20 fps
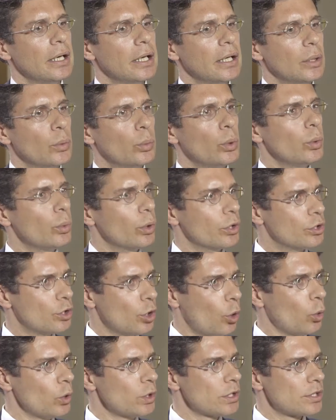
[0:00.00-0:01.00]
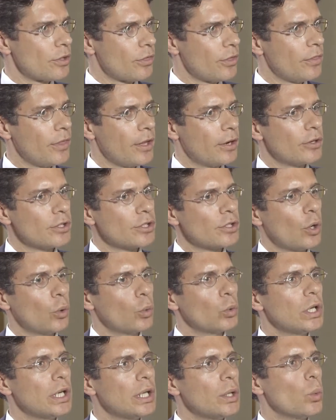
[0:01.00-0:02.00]
we were told that there is
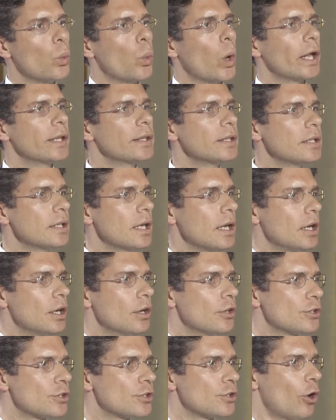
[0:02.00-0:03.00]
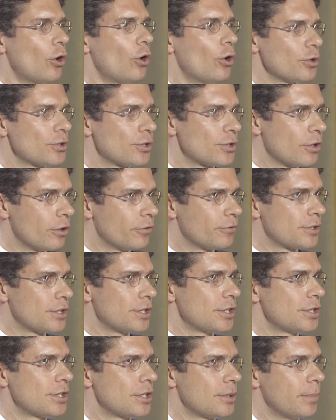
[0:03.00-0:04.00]
only one source of
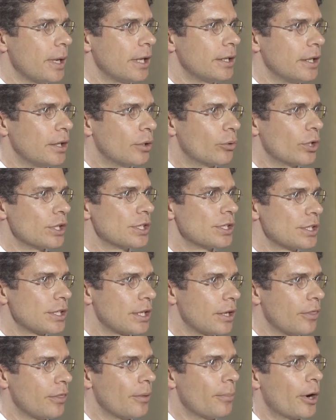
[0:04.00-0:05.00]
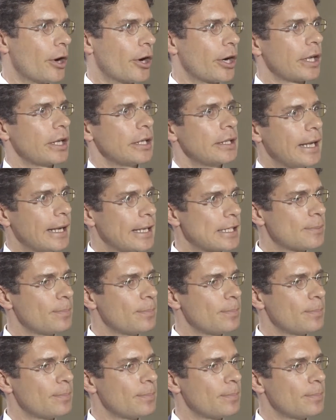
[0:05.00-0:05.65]
systematic risk in the market,